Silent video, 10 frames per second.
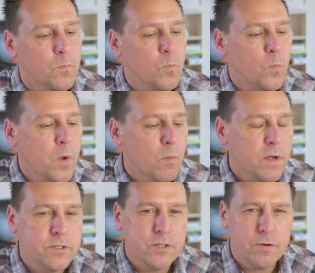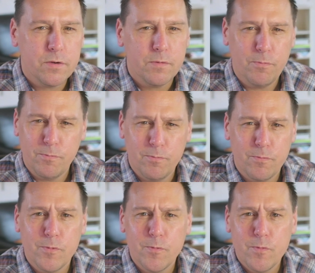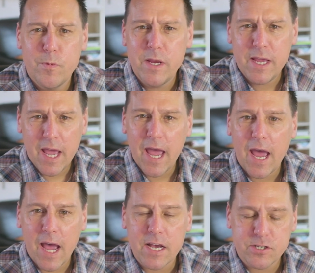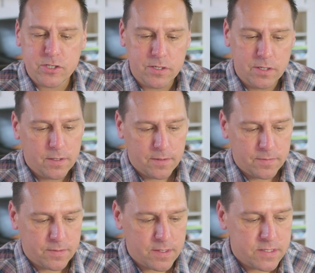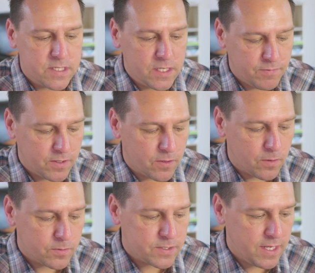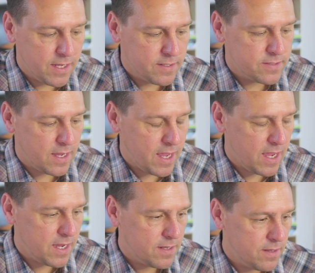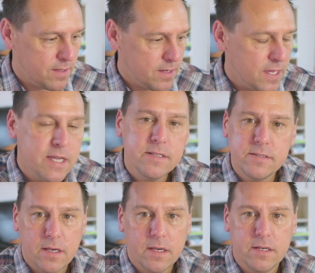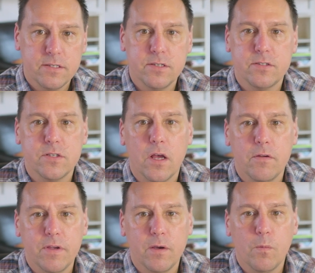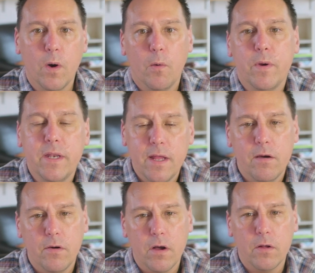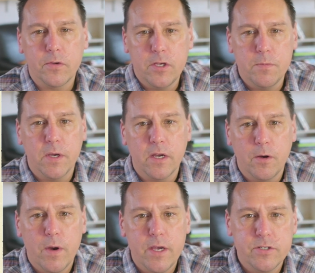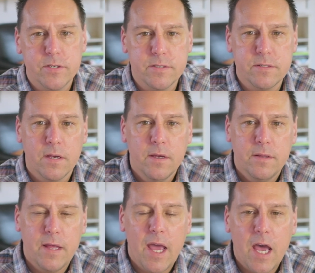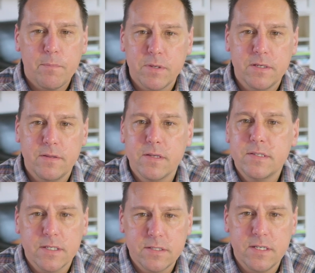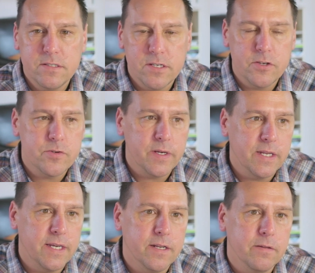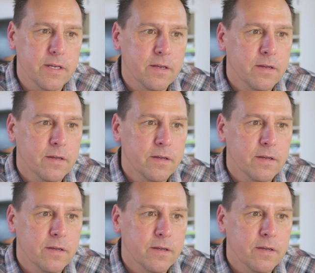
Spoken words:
we want to rehash the difficulties and the insight into solving what we now call cubic equations that happened in the 16th century in Italy.